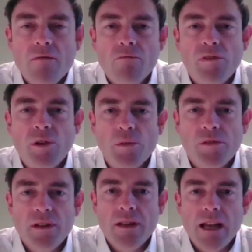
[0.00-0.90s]

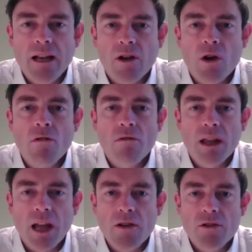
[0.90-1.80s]
resulted in a
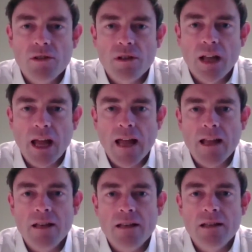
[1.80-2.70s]
congregation and